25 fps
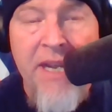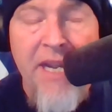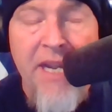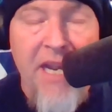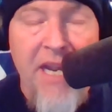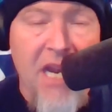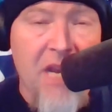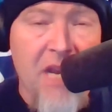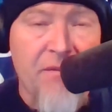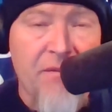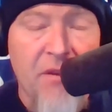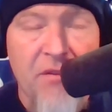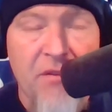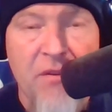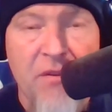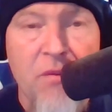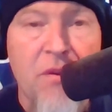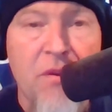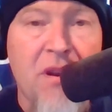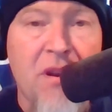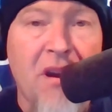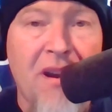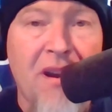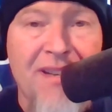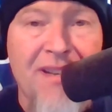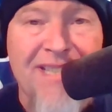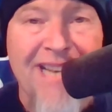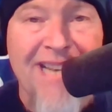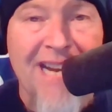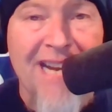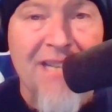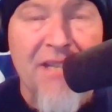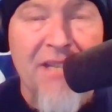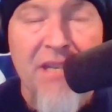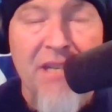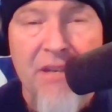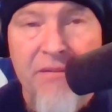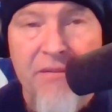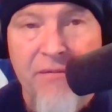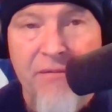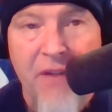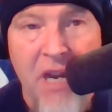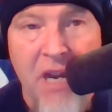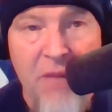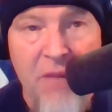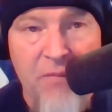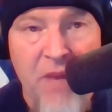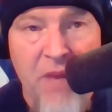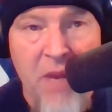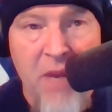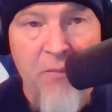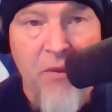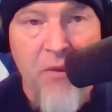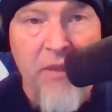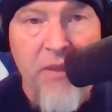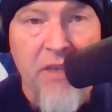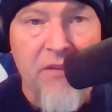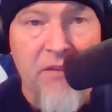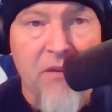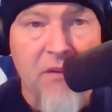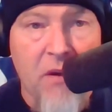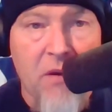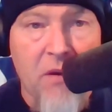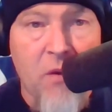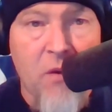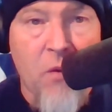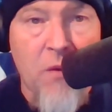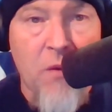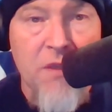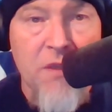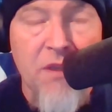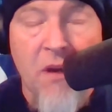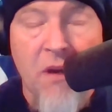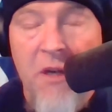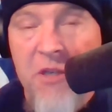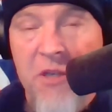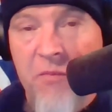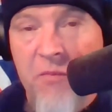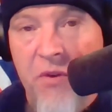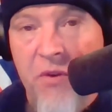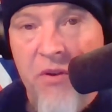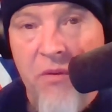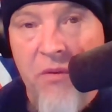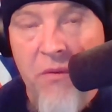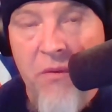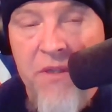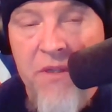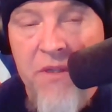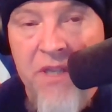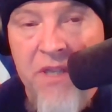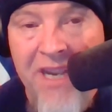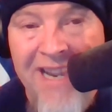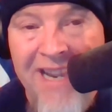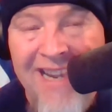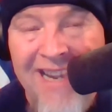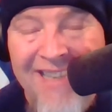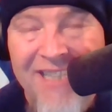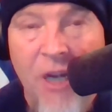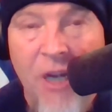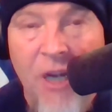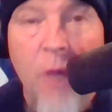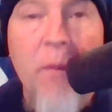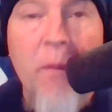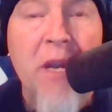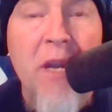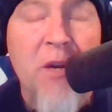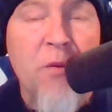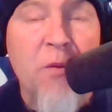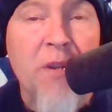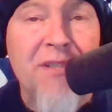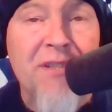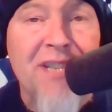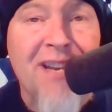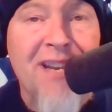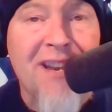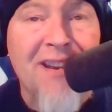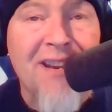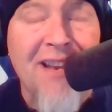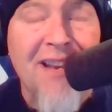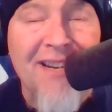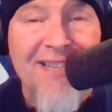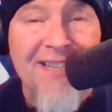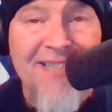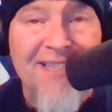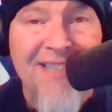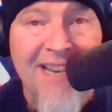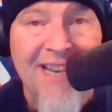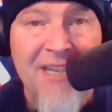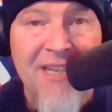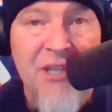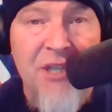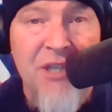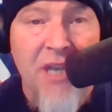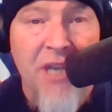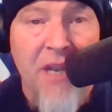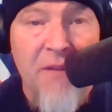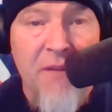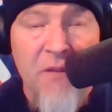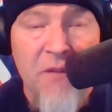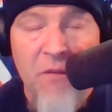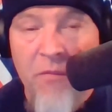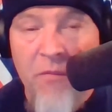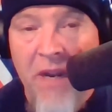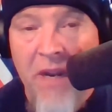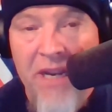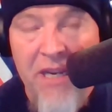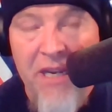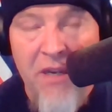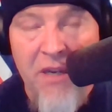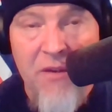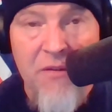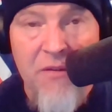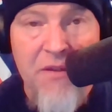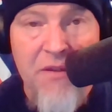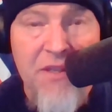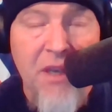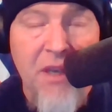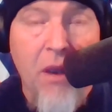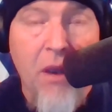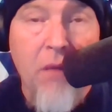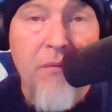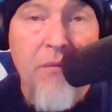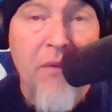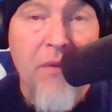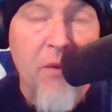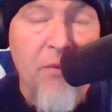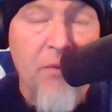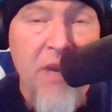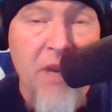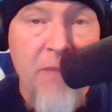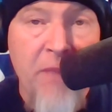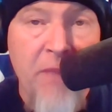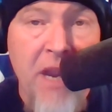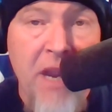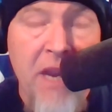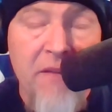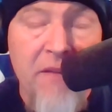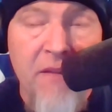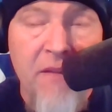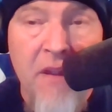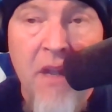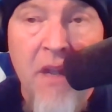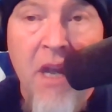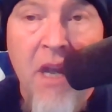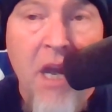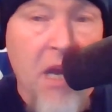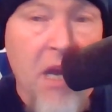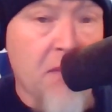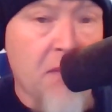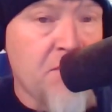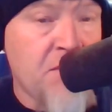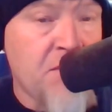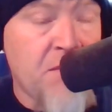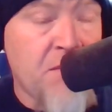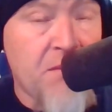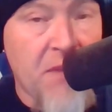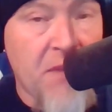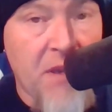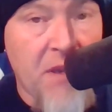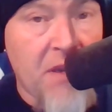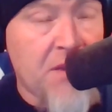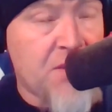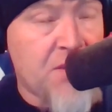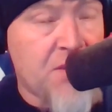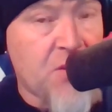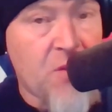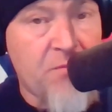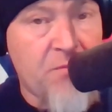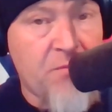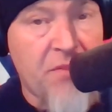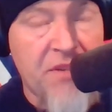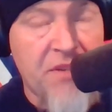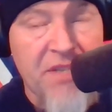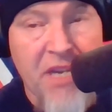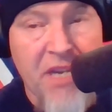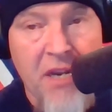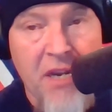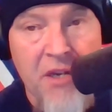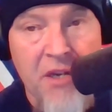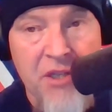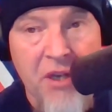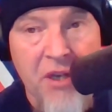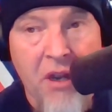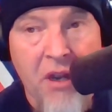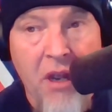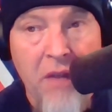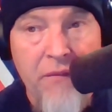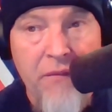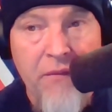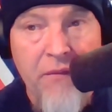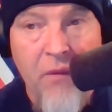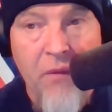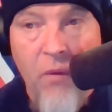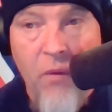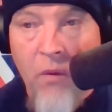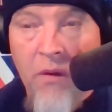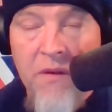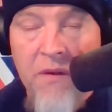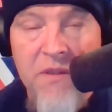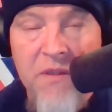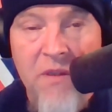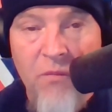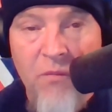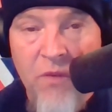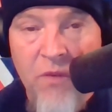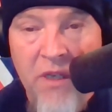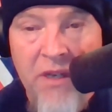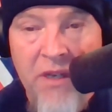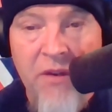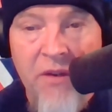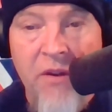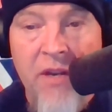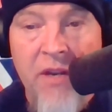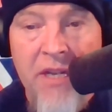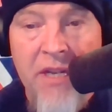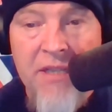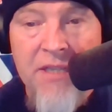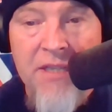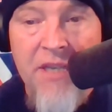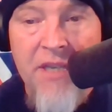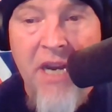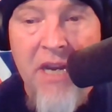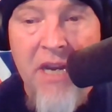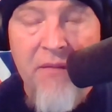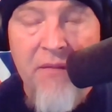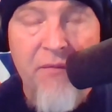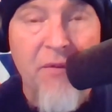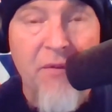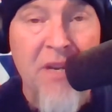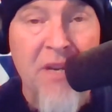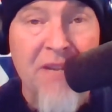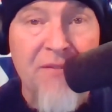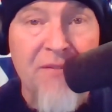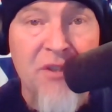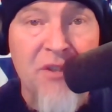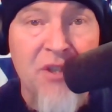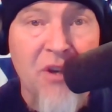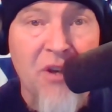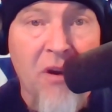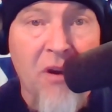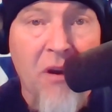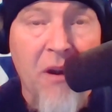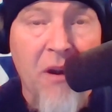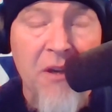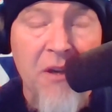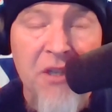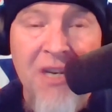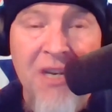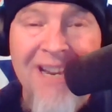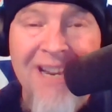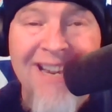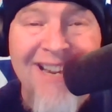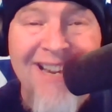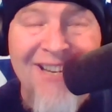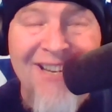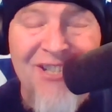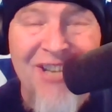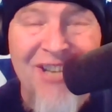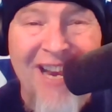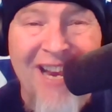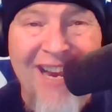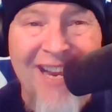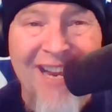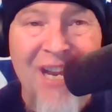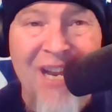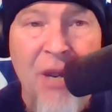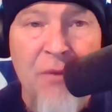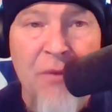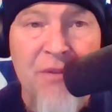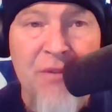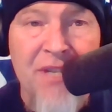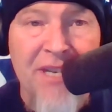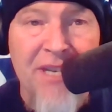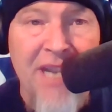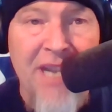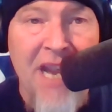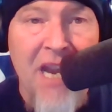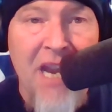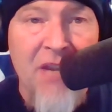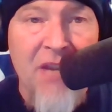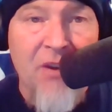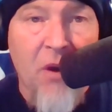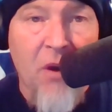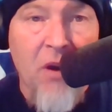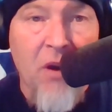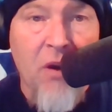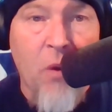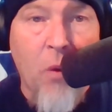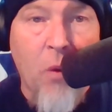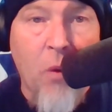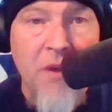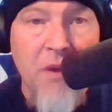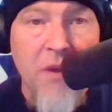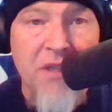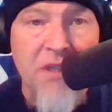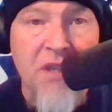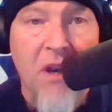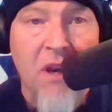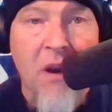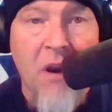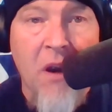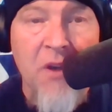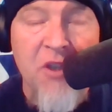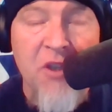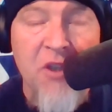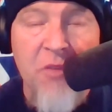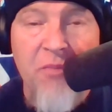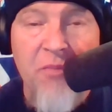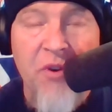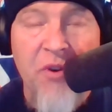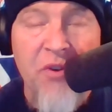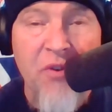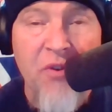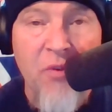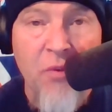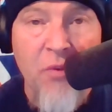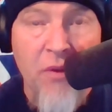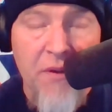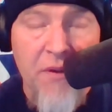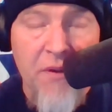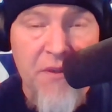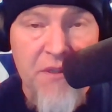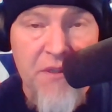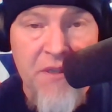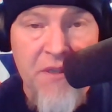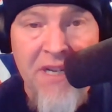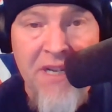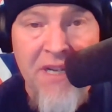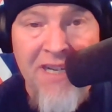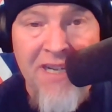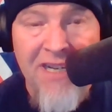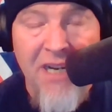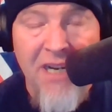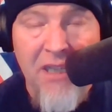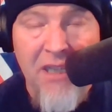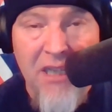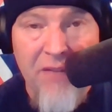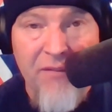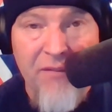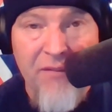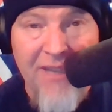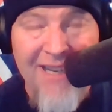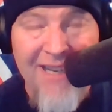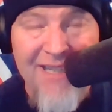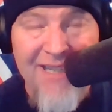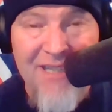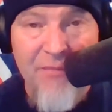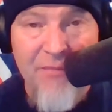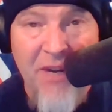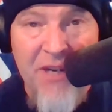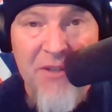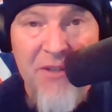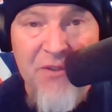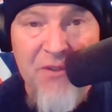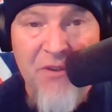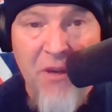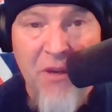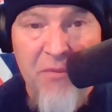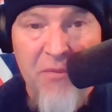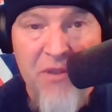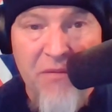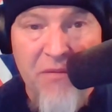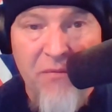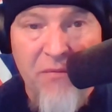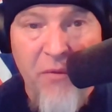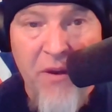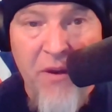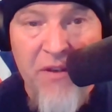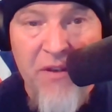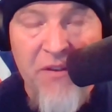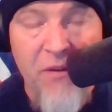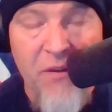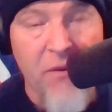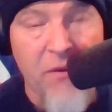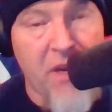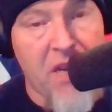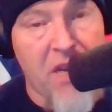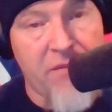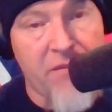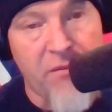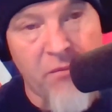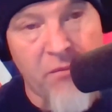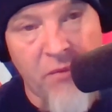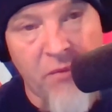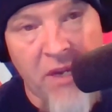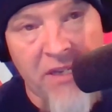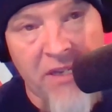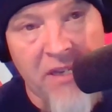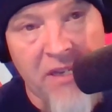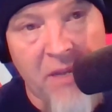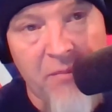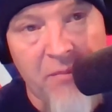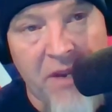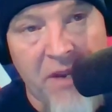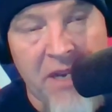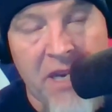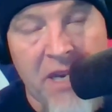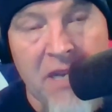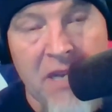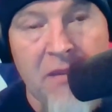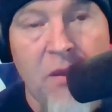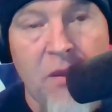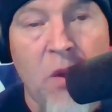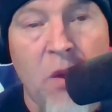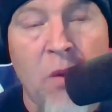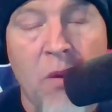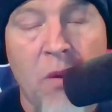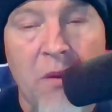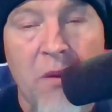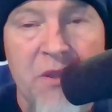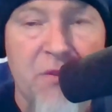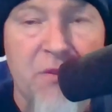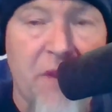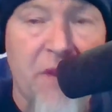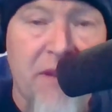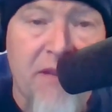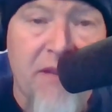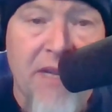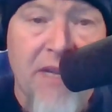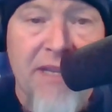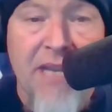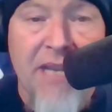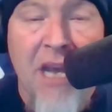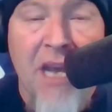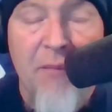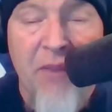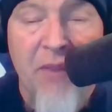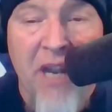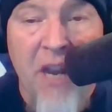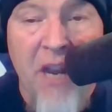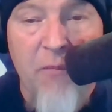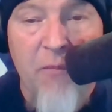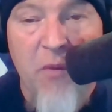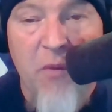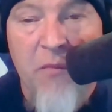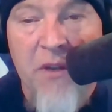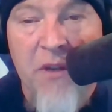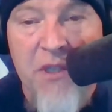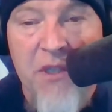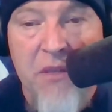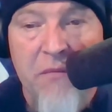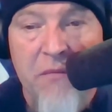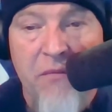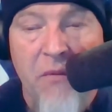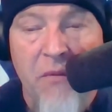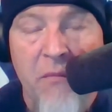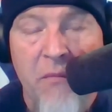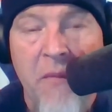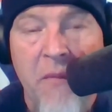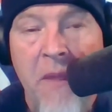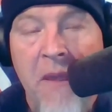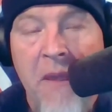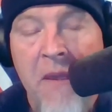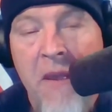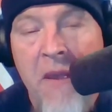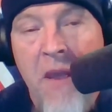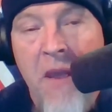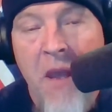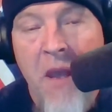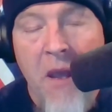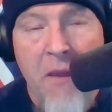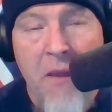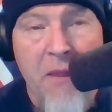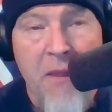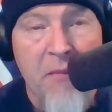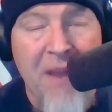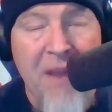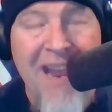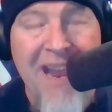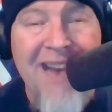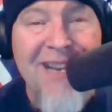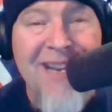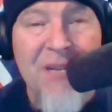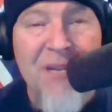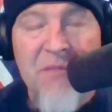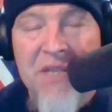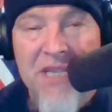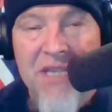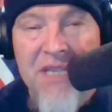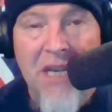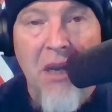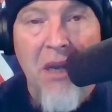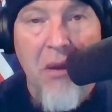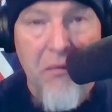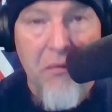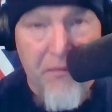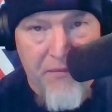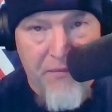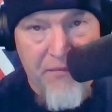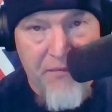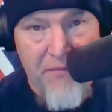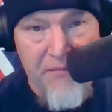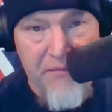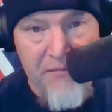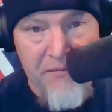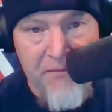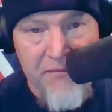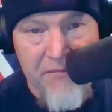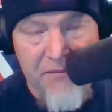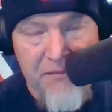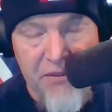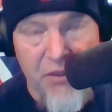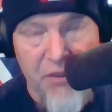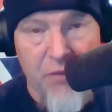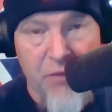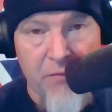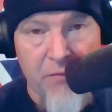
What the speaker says: And if you do contact the fine people at Dark Horse Entrepreneurs, tell them that Crusty Canuck sent you. You might get yourself a rebate, a certain percentage off, or some really good insight free of charge. Check it out today, Dark Horse Entrepreneurs. I'll leave links in my description for you, too. I haven't rigged up any logos or anything like that, but I have permission from the man himself to